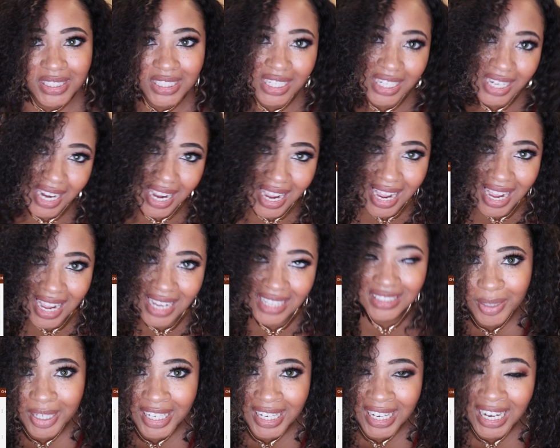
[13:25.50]
gonna
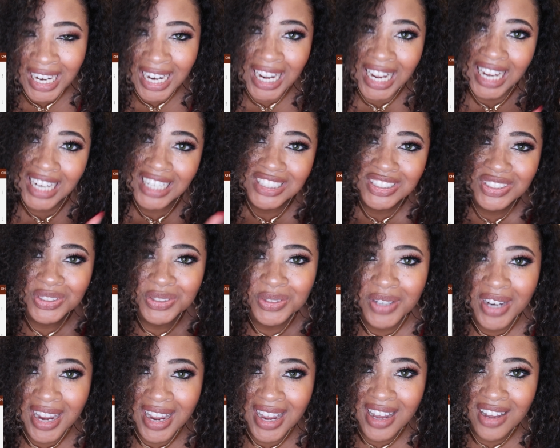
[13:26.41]
ask, but I do
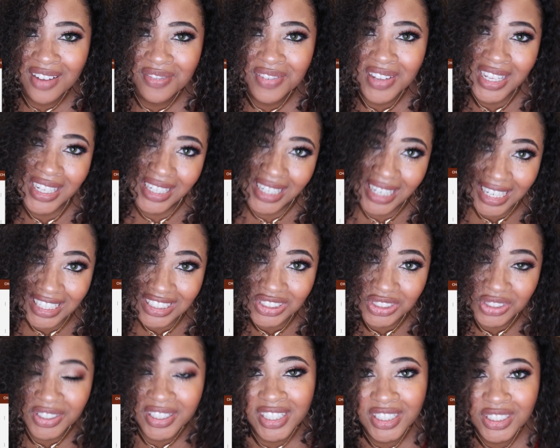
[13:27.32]
have
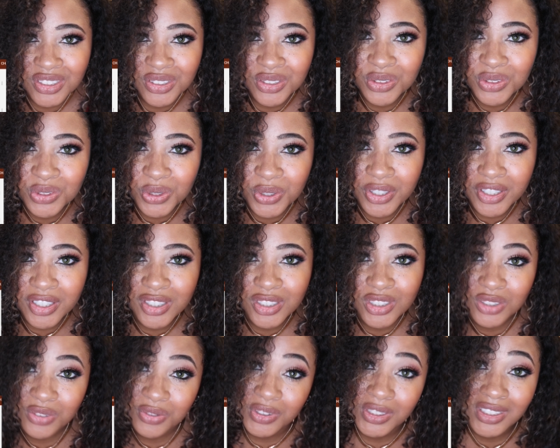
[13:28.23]
natural hair
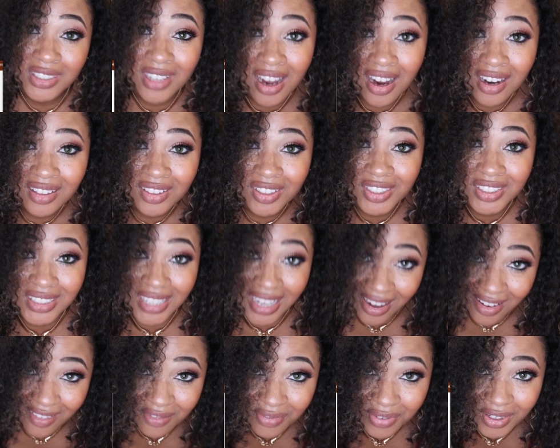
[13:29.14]
tutorials for toddlers
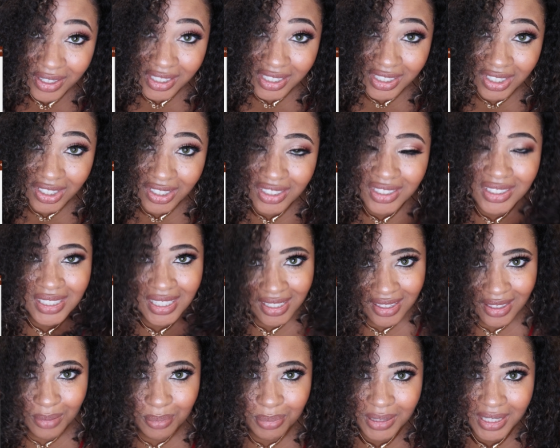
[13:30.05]
and for adults
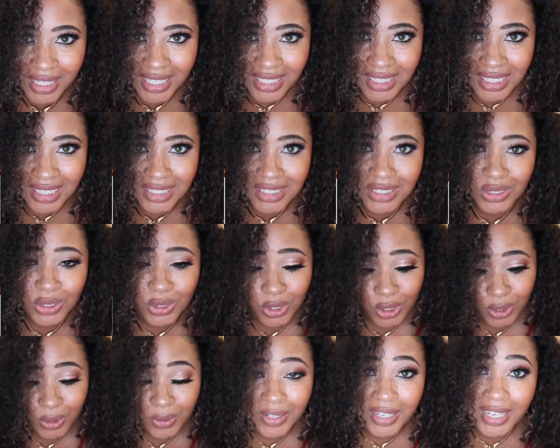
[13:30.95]
in the playlist, so
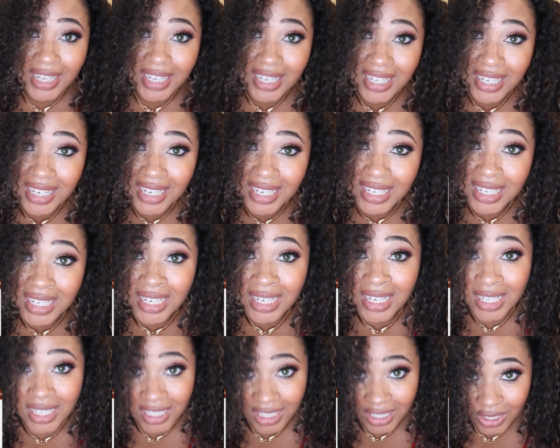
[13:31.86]
go ahead and
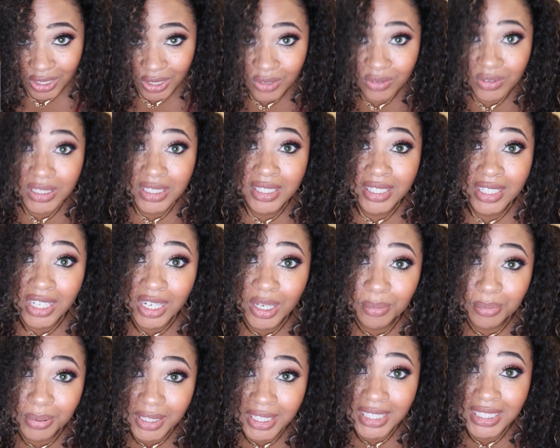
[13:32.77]
click
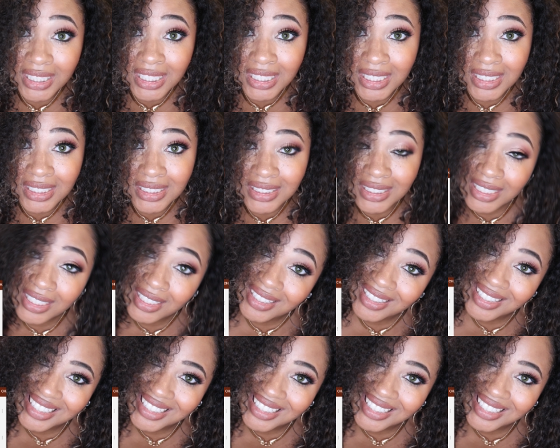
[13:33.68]
on playlist and